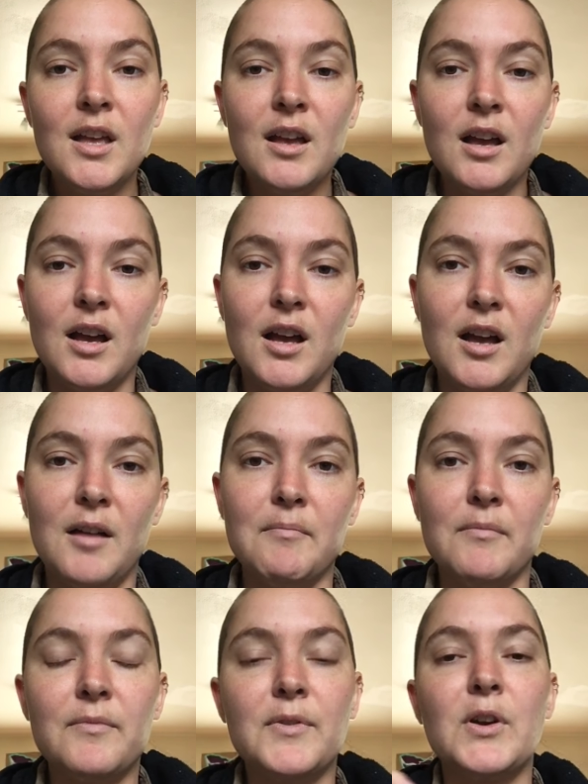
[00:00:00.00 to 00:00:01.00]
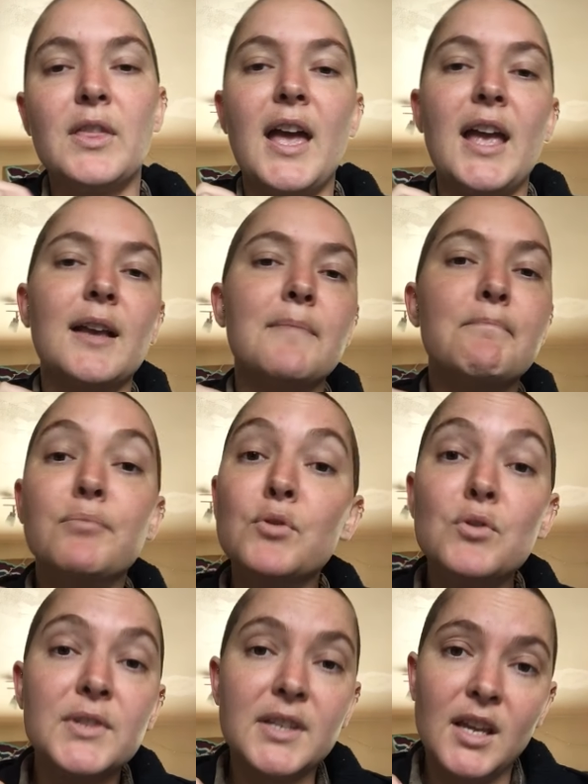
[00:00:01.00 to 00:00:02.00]
for like
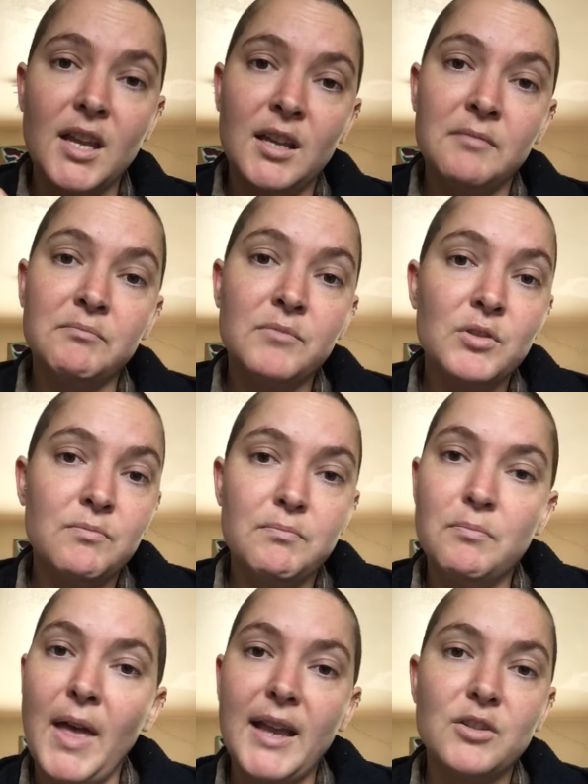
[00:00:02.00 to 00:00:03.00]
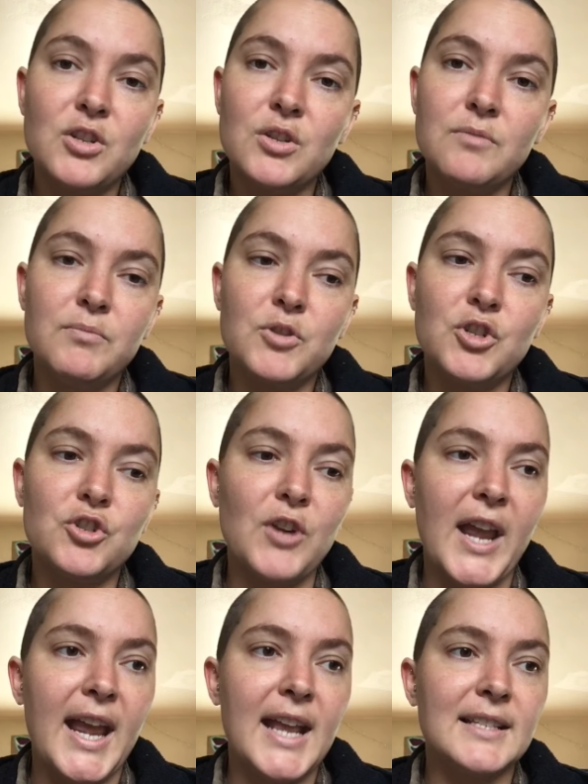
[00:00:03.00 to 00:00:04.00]
bruising, like
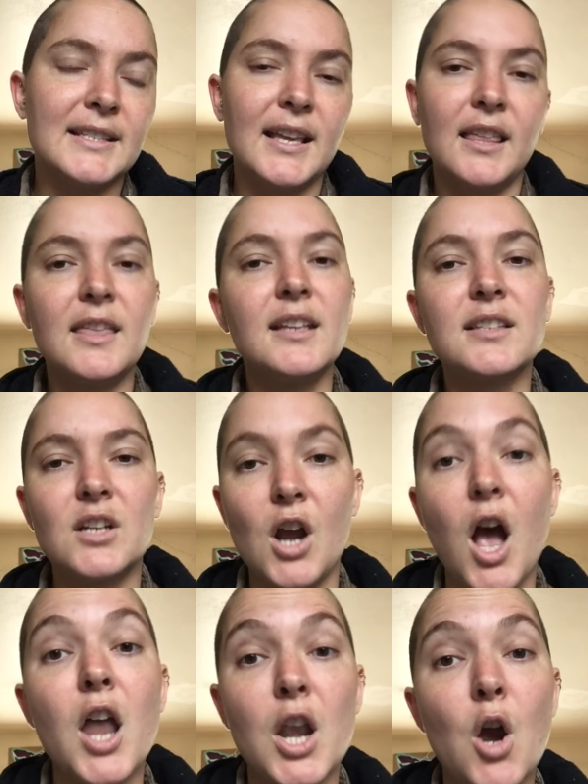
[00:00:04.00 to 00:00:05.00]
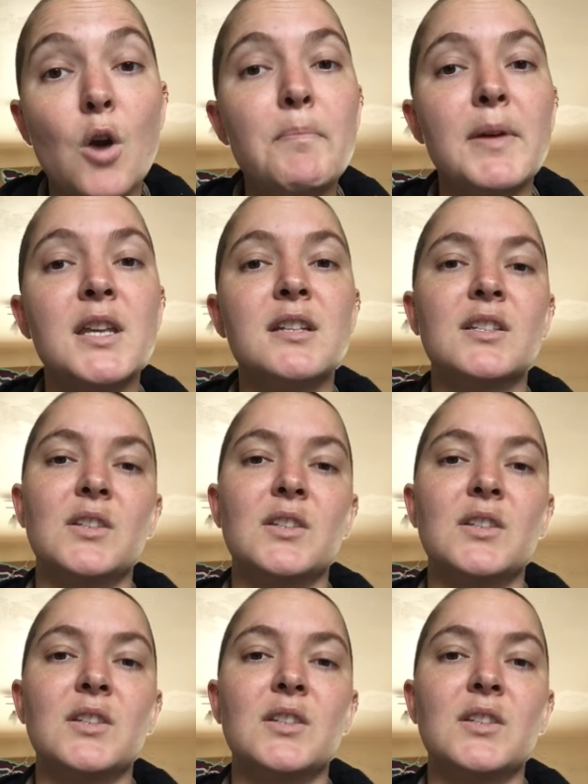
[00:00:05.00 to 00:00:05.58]
strains, like things that are unopened.